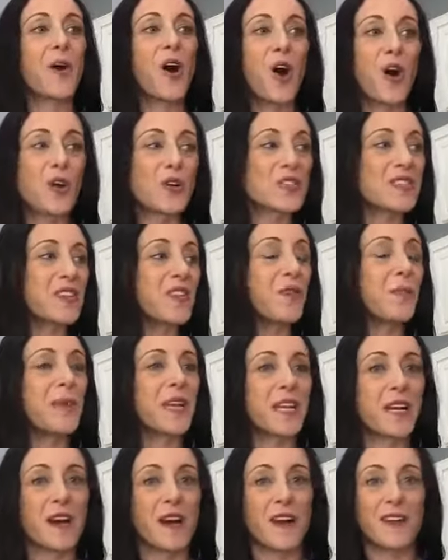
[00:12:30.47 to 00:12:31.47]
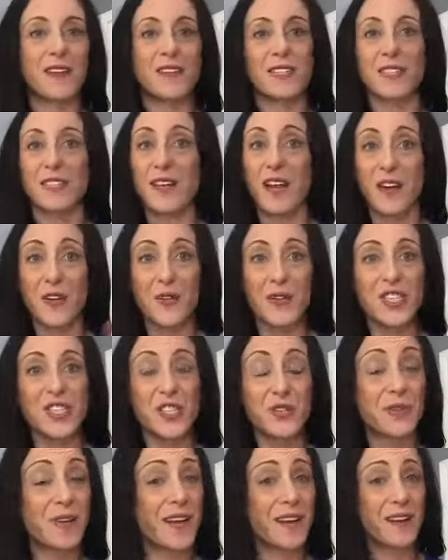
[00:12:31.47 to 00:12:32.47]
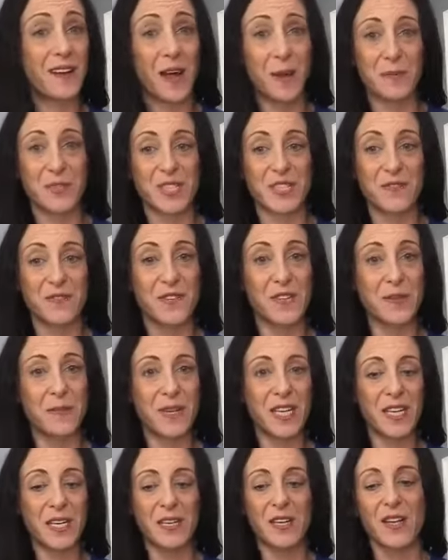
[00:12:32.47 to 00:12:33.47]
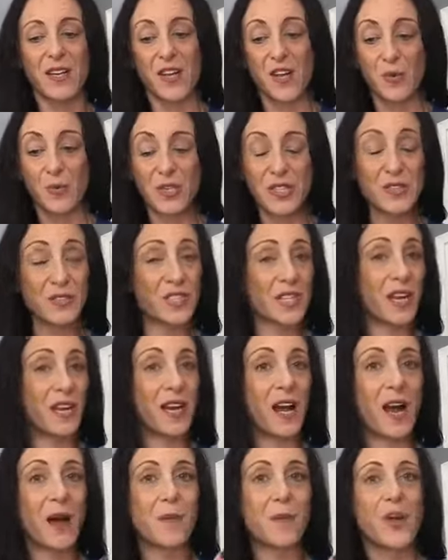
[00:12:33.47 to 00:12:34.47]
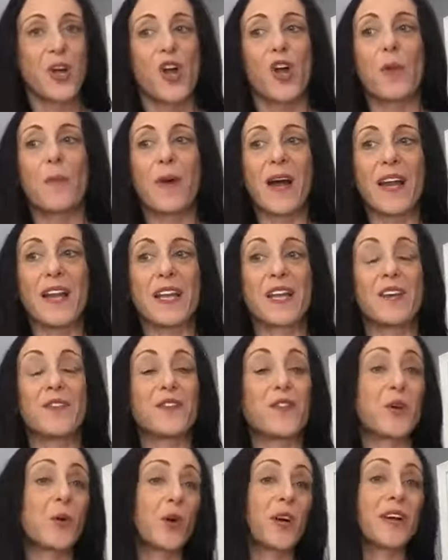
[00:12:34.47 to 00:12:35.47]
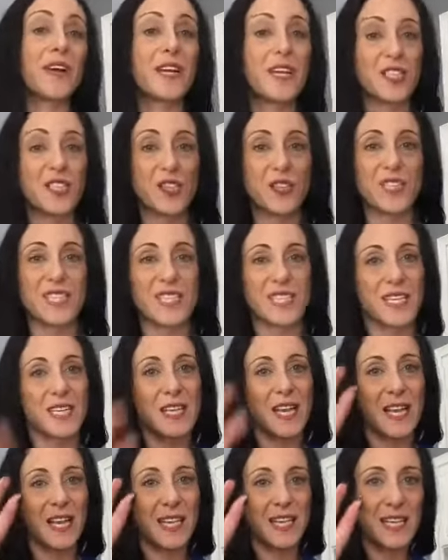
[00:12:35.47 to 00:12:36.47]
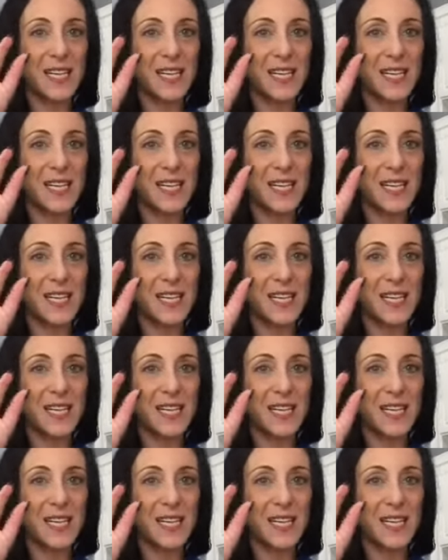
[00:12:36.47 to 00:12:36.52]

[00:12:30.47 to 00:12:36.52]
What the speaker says: Also because not only do you get an opt-in freebie when you sign up, but if you are interested, like